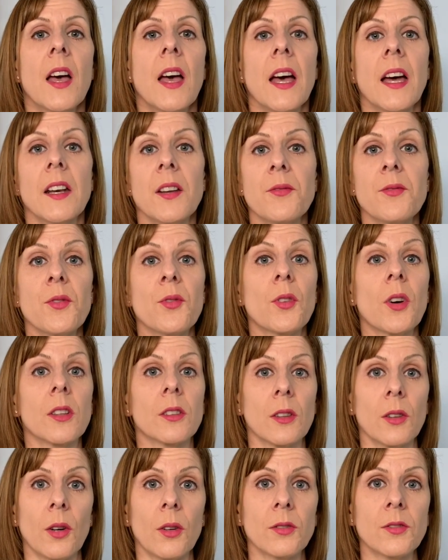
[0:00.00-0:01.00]
And if you've
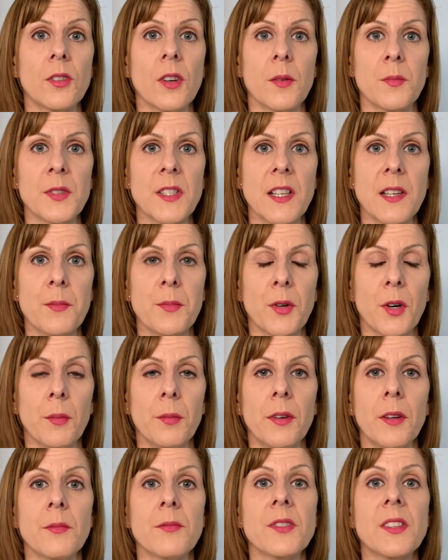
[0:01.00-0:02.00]
got long-term sleep
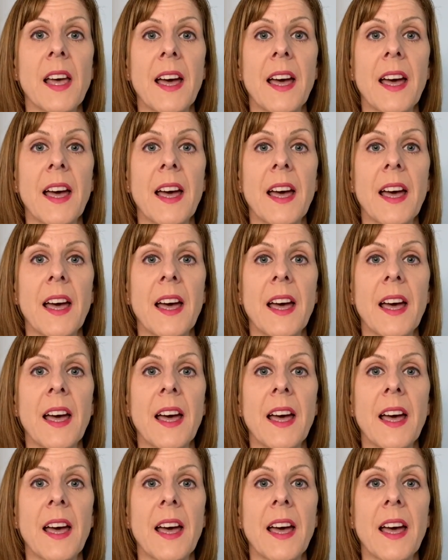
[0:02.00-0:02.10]
problems,